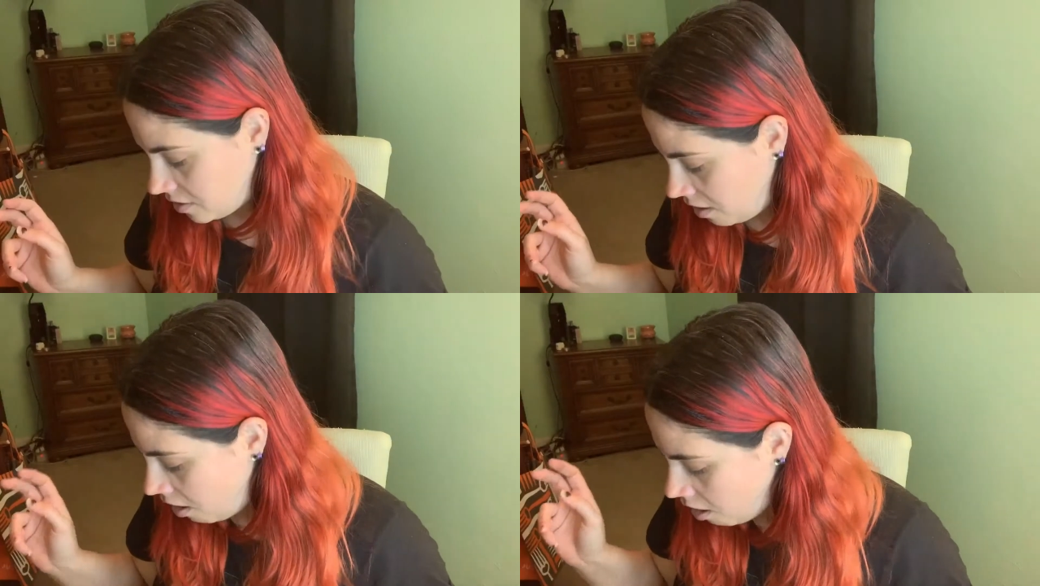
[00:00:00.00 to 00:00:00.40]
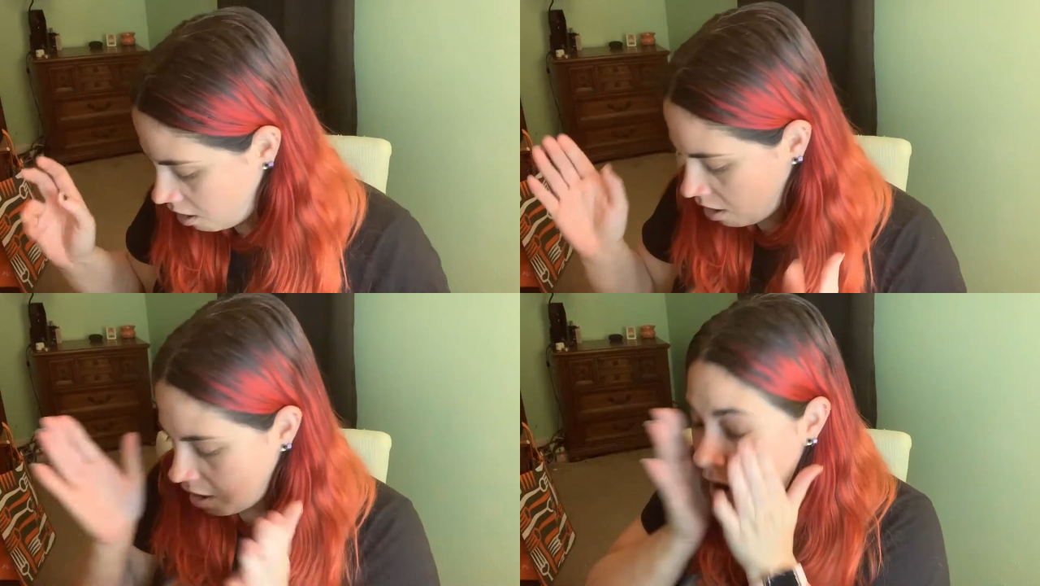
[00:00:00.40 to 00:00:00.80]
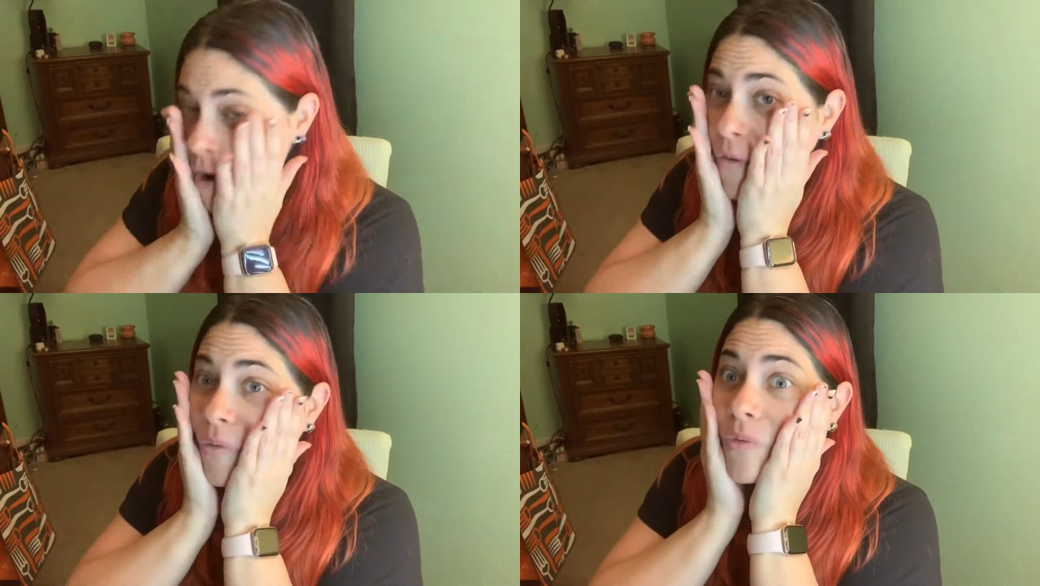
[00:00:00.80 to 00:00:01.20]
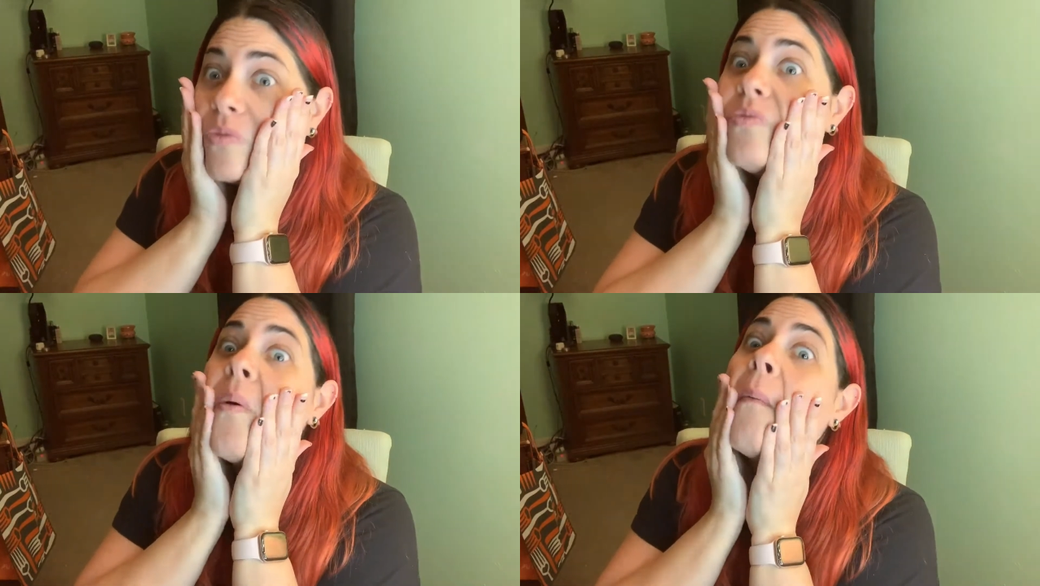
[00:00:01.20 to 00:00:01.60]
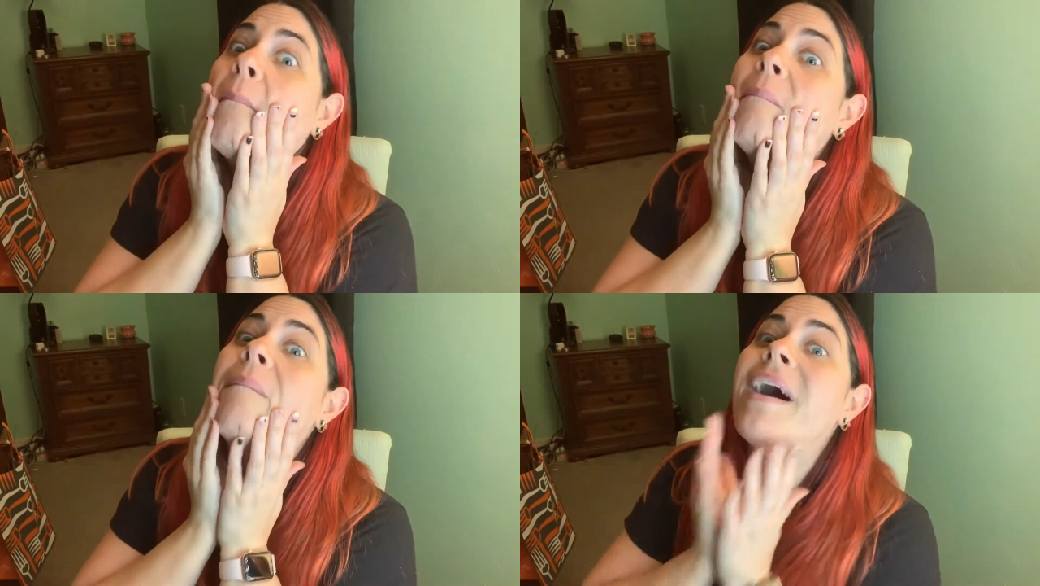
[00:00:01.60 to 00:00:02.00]
Oh
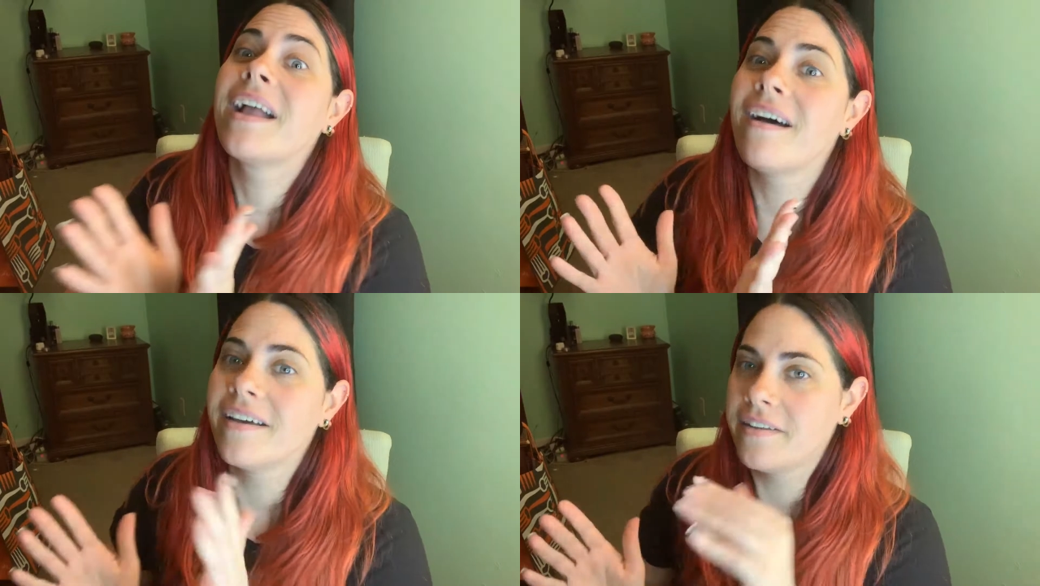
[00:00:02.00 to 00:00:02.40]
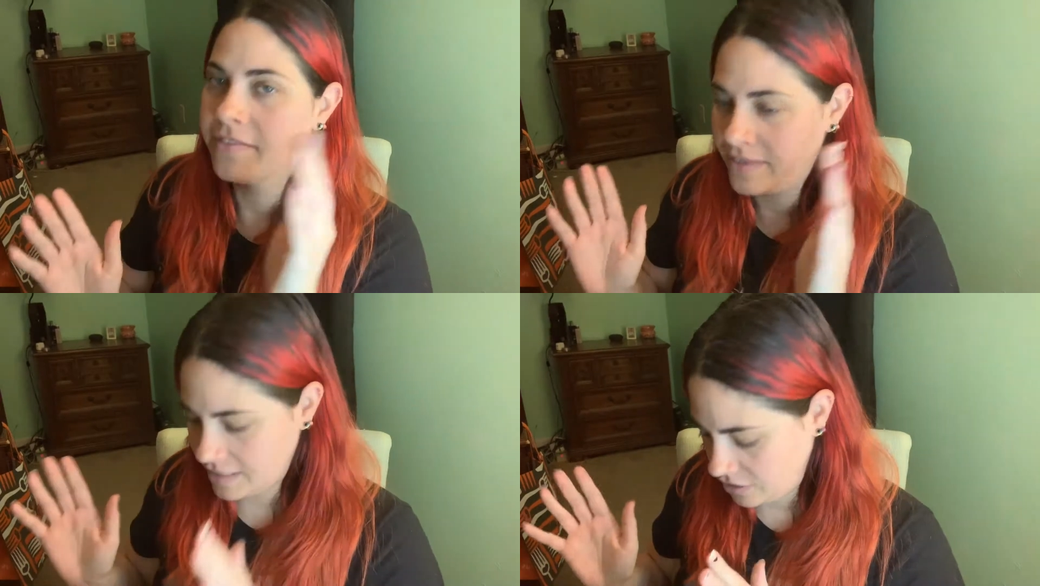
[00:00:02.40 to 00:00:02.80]
my God, this